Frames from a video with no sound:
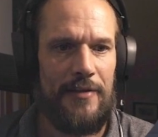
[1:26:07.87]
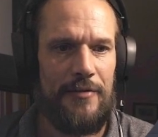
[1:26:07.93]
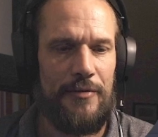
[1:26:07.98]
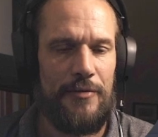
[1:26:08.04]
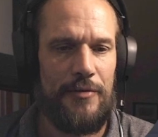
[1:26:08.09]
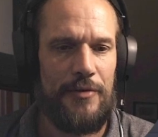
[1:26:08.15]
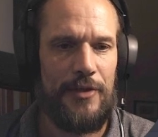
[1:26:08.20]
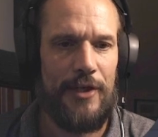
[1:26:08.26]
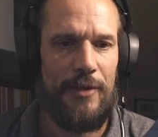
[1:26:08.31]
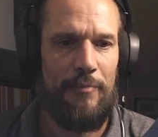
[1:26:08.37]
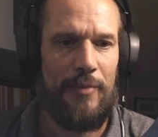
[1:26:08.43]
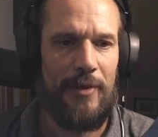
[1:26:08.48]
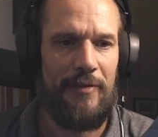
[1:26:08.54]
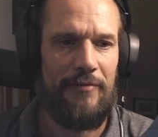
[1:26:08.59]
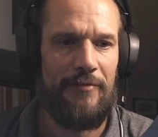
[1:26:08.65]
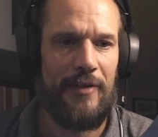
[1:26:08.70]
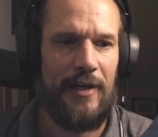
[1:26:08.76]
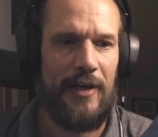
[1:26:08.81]
to
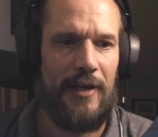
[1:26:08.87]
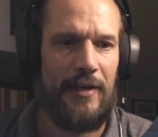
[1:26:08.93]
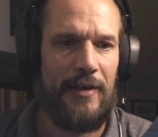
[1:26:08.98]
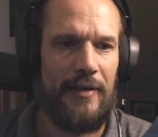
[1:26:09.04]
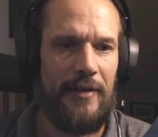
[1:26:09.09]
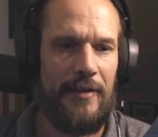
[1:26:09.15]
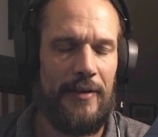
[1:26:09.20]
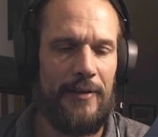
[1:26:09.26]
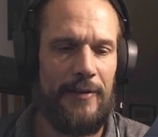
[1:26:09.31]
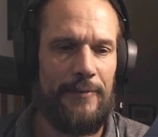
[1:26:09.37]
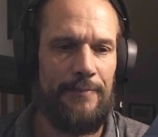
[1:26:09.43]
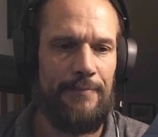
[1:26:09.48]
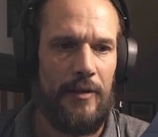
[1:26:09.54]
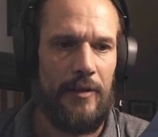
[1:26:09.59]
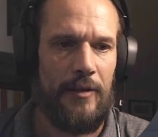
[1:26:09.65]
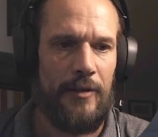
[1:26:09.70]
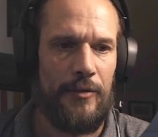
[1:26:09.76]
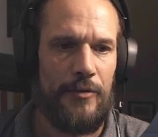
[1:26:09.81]
simplify
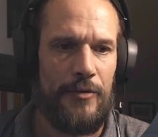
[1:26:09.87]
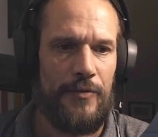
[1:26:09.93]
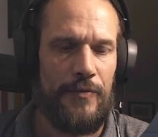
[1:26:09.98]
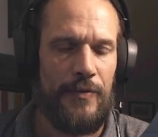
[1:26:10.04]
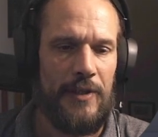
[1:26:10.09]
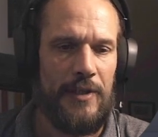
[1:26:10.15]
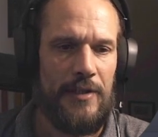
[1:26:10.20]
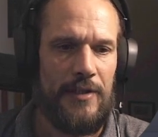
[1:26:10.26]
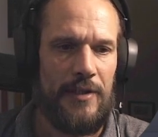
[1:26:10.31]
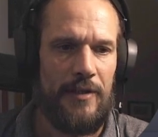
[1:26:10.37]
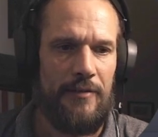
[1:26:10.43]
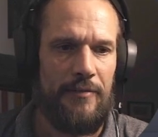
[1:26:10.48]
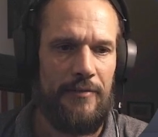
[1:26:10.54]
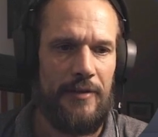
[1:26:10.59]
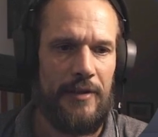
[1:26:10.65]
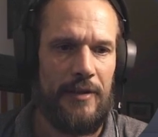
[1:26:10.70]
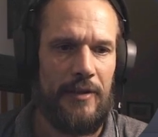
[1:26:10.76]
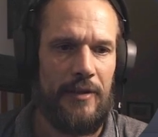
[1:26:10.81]
those things, I
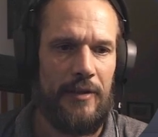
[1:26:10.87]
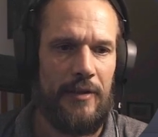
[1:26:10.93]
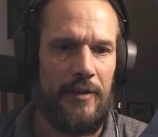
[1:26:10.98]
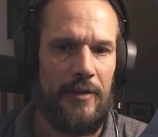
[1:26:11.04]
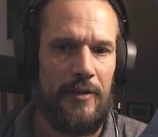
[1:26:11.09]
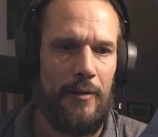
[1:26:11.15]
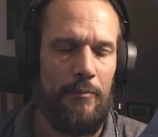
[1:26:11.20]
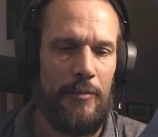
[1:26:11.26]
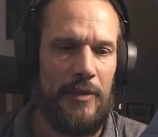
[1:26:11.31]
think.